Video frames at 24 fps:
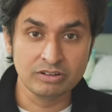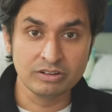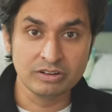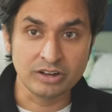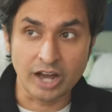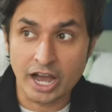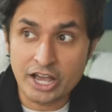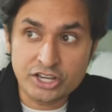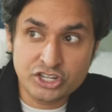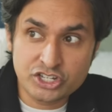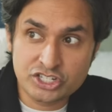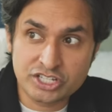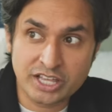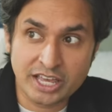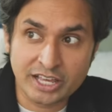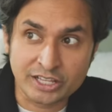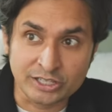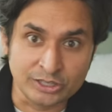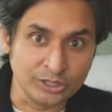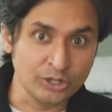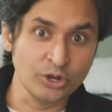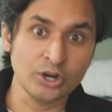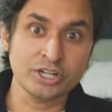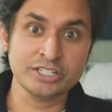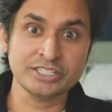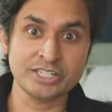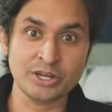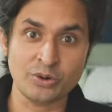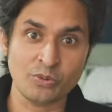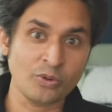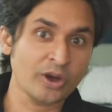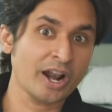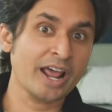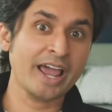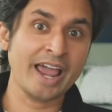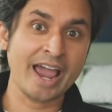I just like looked at
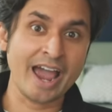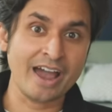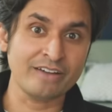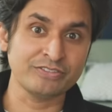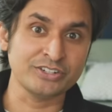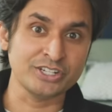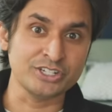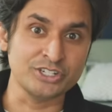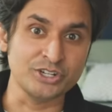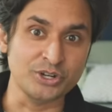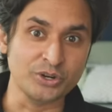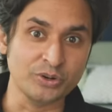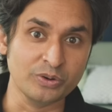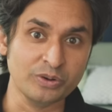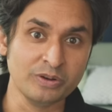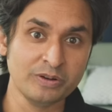what I have to do.